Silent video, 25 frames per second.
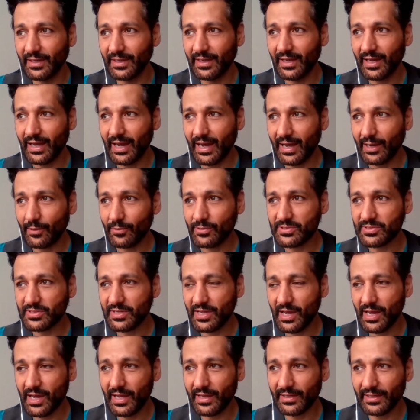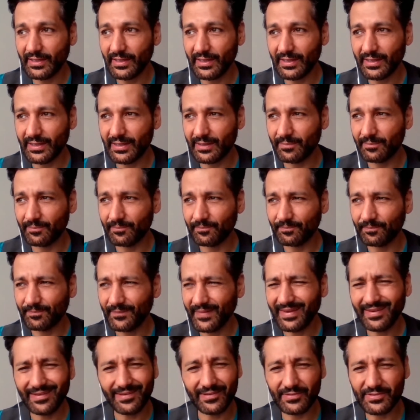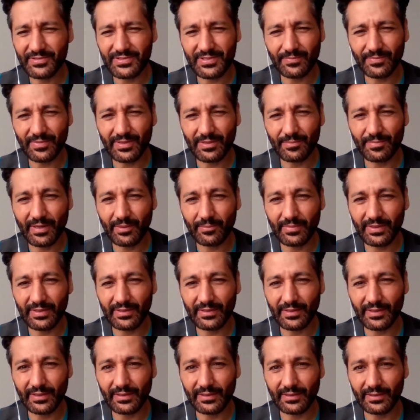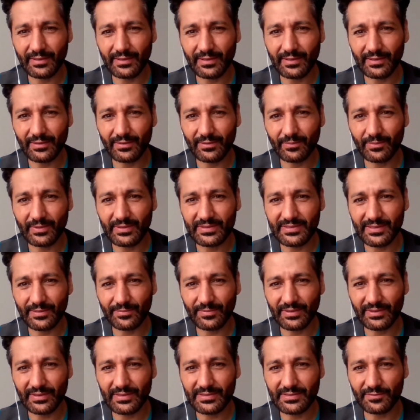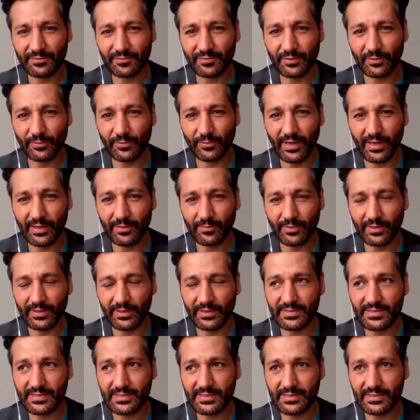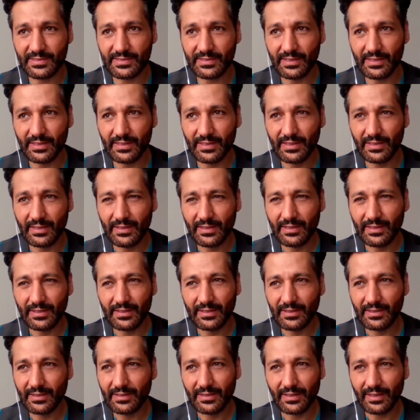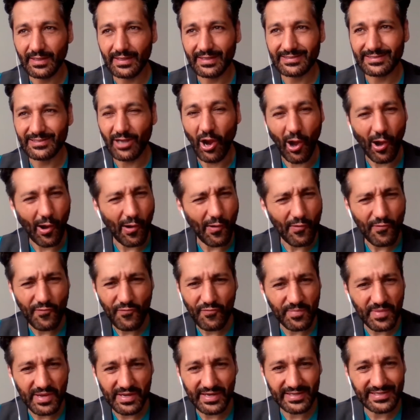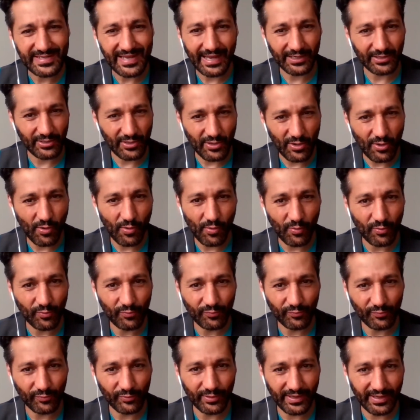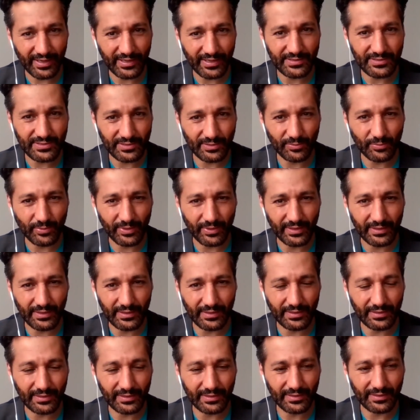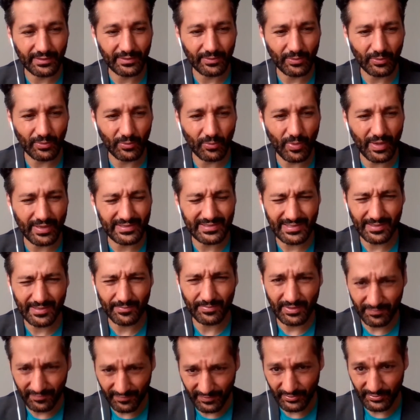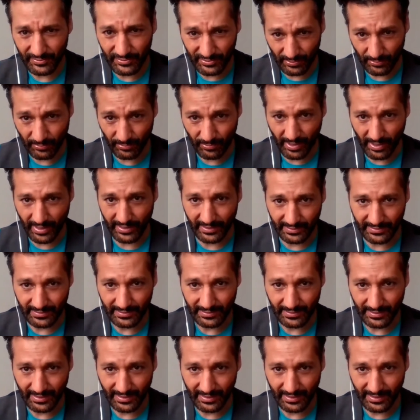I was not I don't know, there's something about me that when something doesn't feel right, when it's hard for me to take no for an answer when something feels so right.